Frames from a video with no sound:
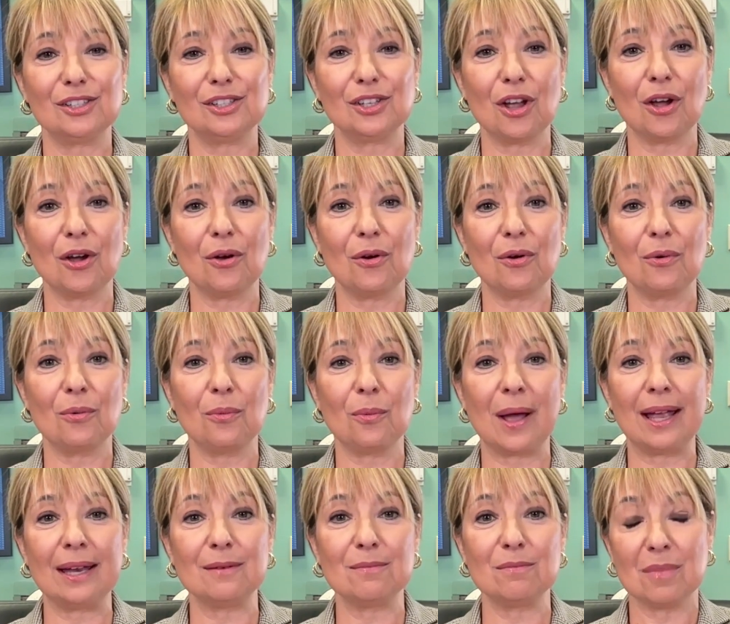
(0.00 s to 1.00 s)
So
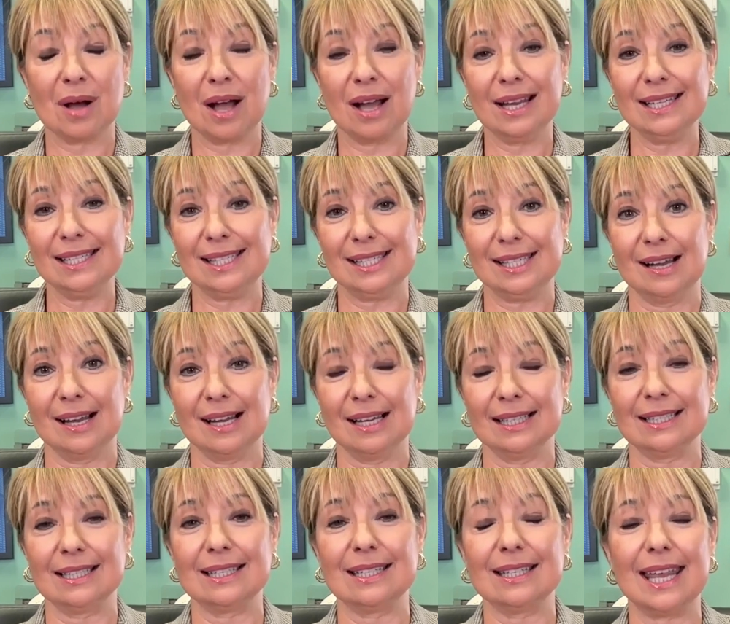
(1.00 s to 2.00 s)
when my
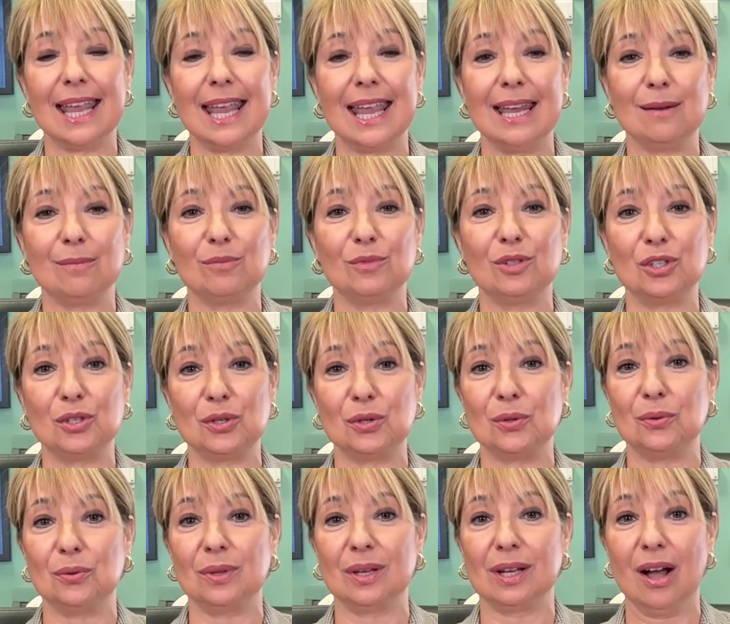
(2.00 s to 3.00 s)
son came
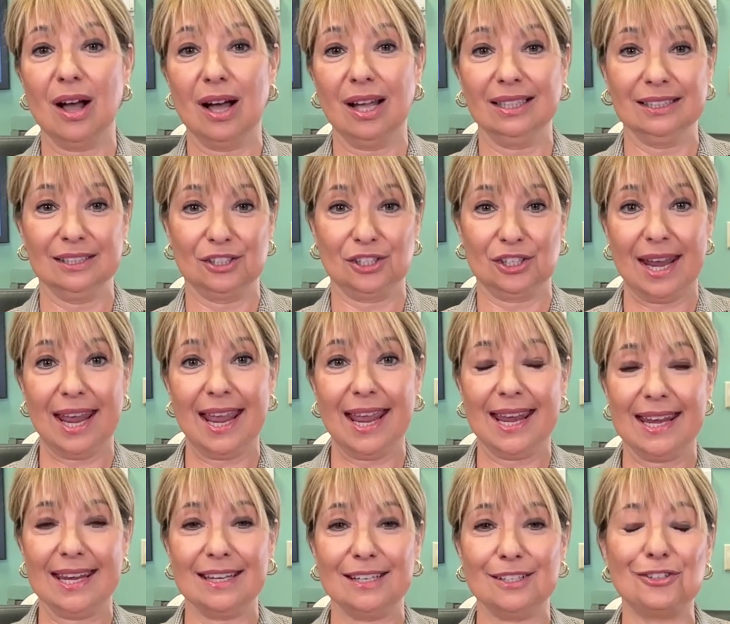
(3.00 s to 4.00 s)
to the college
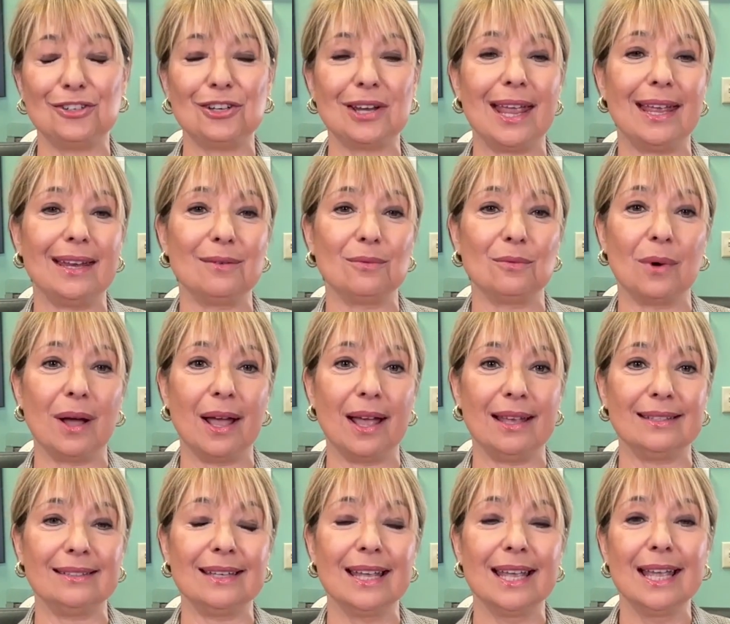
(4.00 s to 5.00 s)
age and
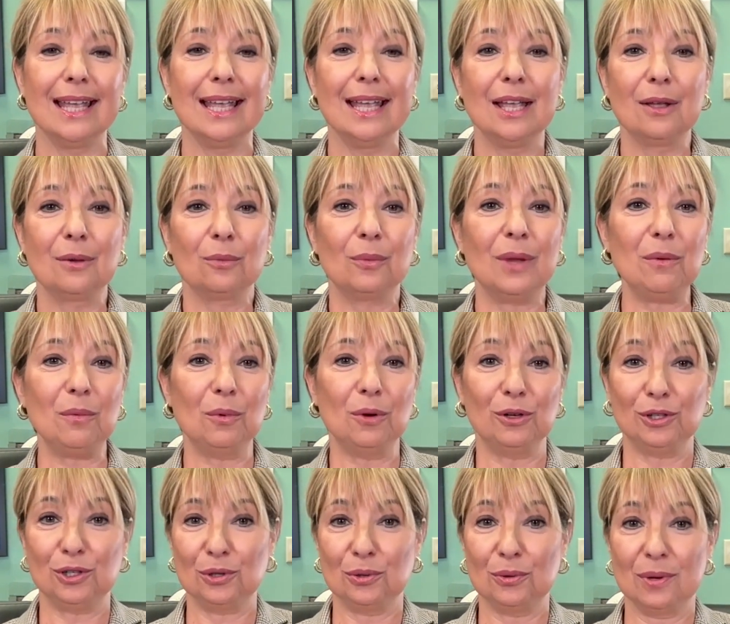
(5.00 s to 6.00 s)
when we
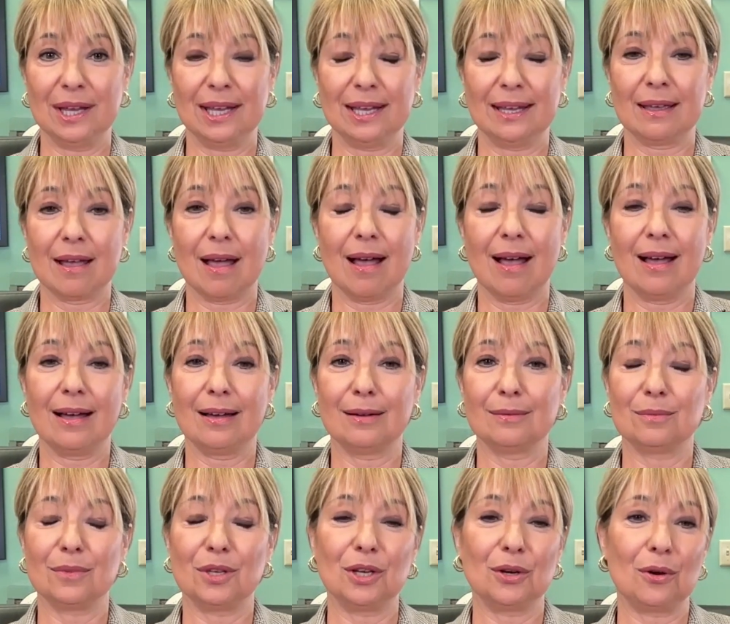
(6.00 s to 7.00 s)
were doing,
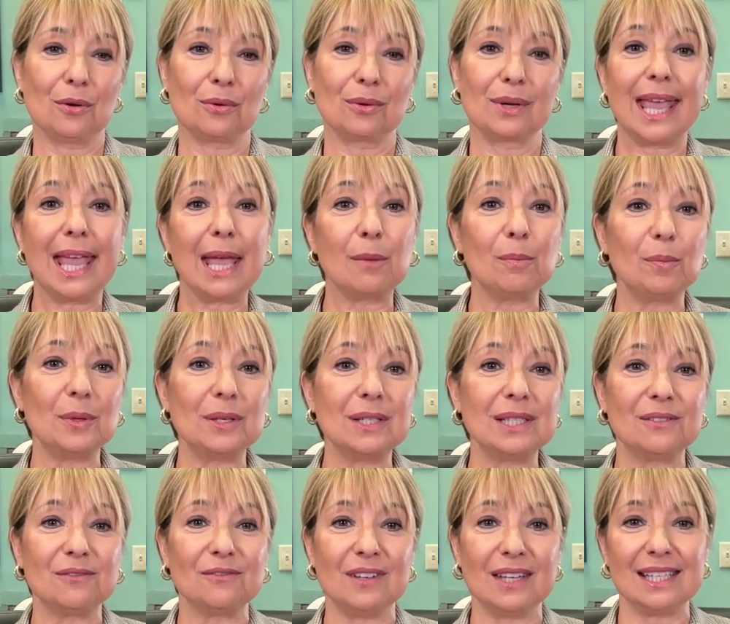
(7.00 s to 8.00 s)

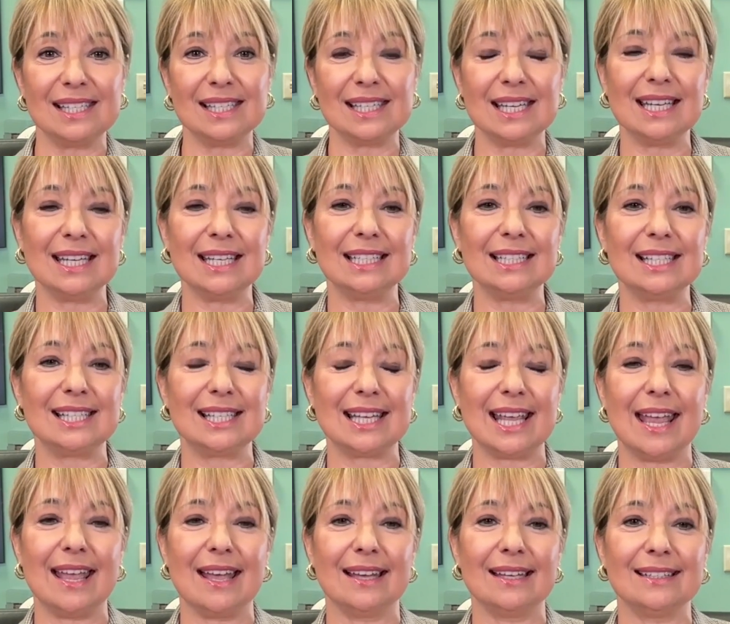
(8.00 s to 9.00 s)
campus visits
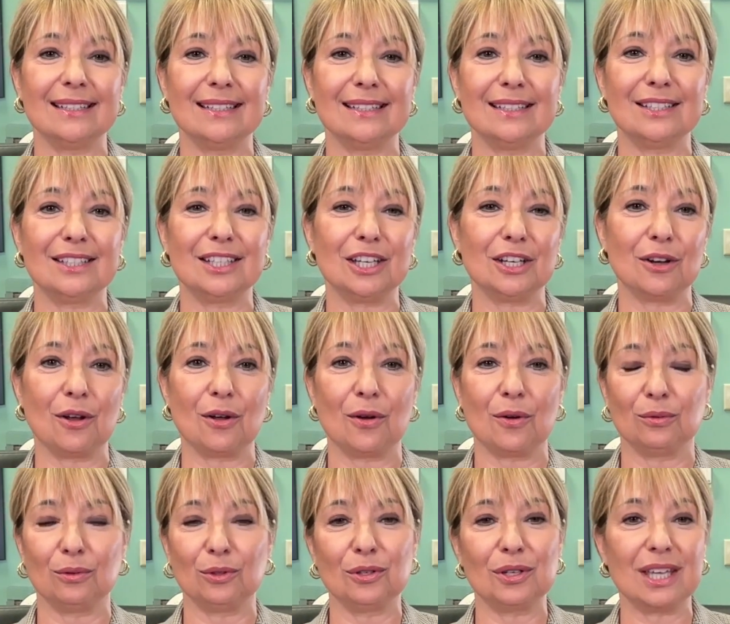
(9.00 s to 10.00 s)
and,
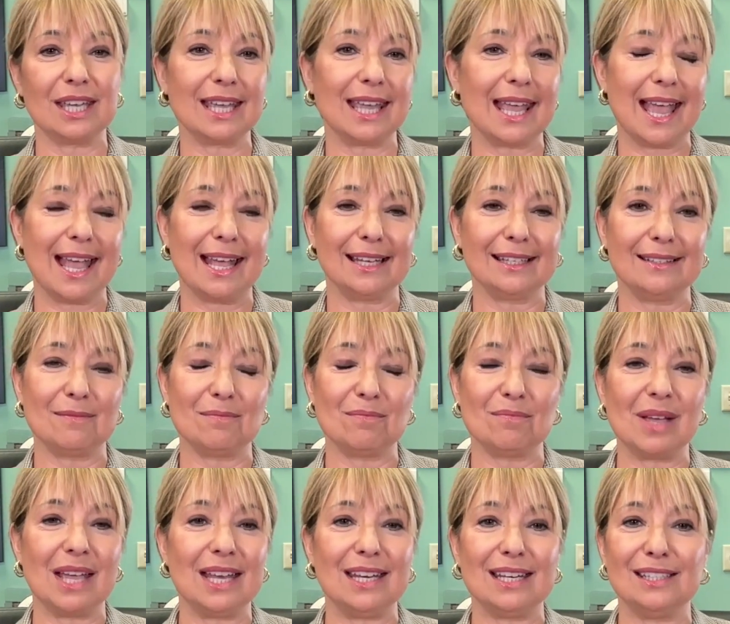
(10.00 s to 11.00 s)
looking at
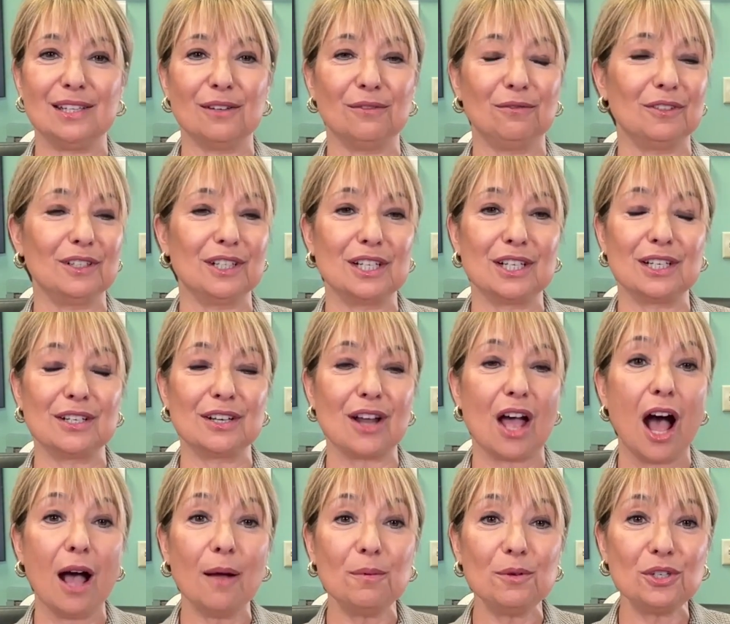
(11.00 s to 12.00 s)
many different
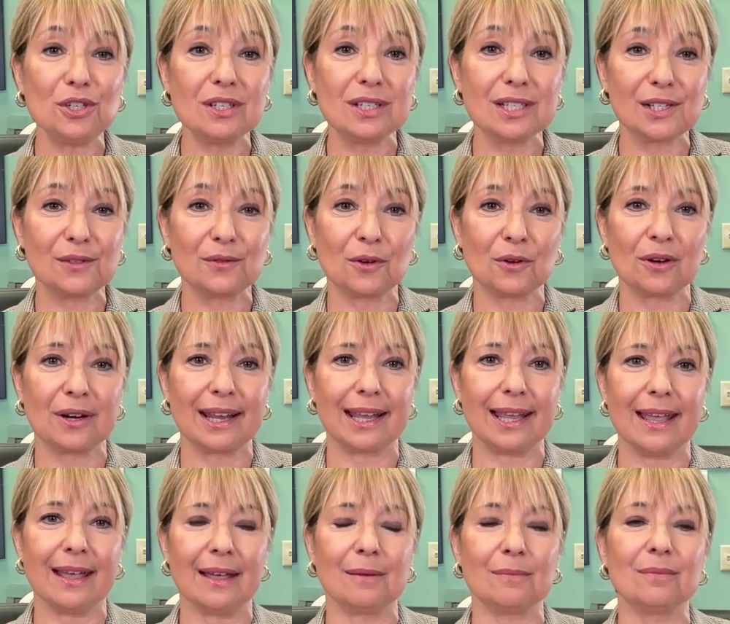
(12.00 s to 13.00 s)
options for
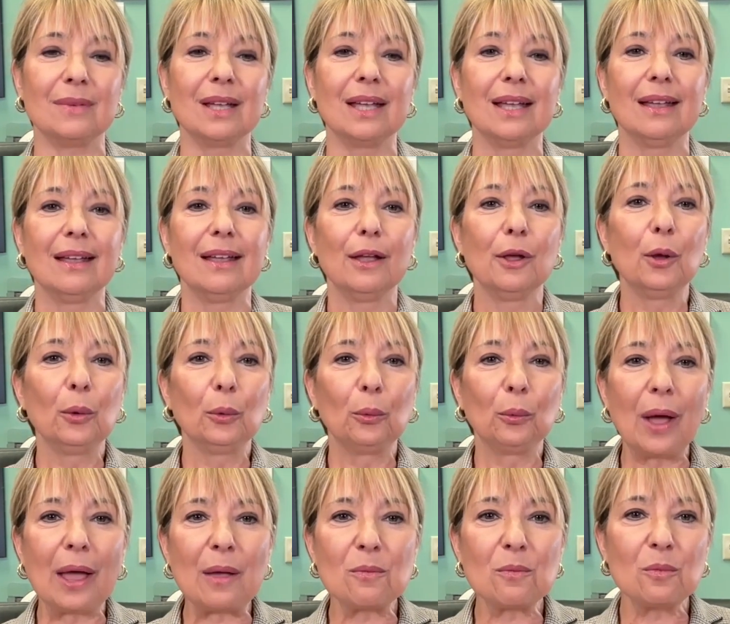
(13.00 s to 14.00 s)
him,
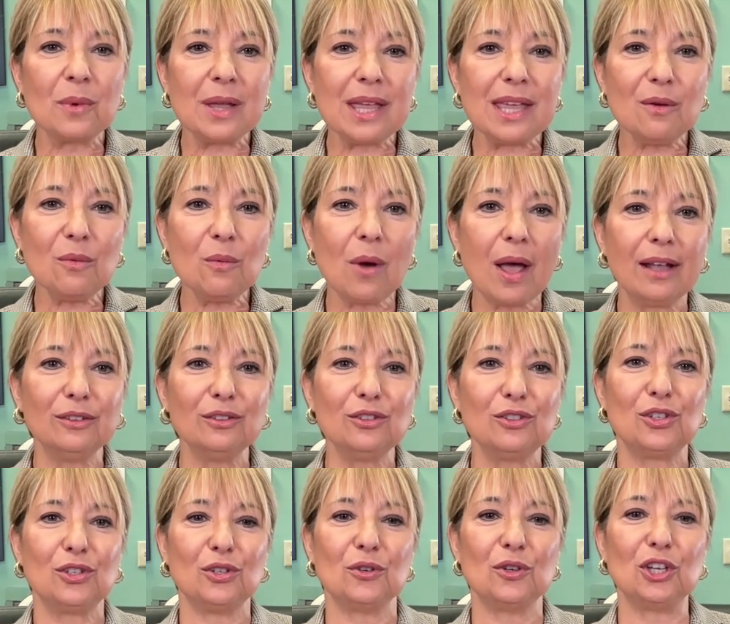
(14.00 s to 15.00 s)
when we went
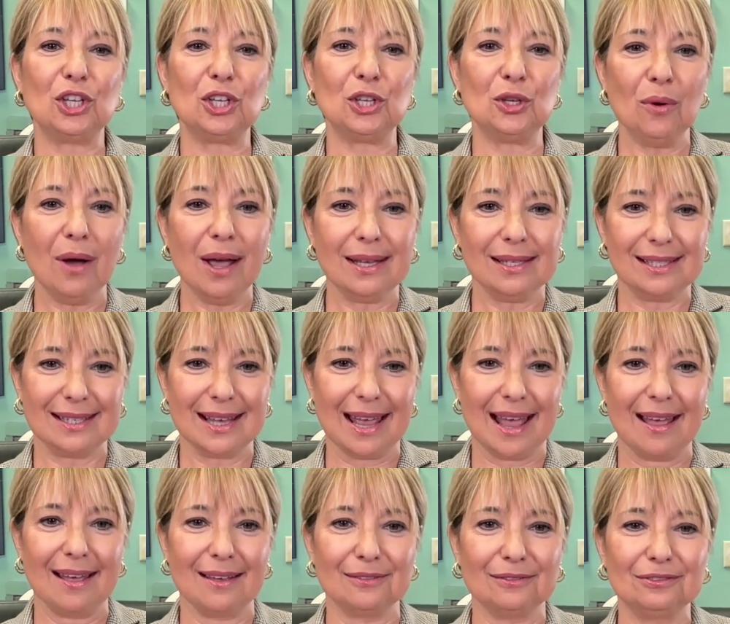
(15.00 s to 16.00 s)
to
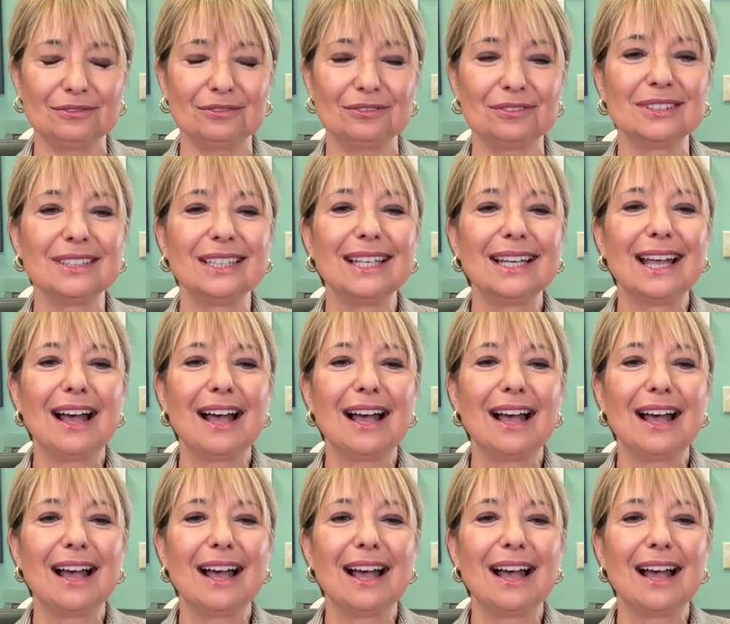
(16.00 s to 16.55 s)
USF,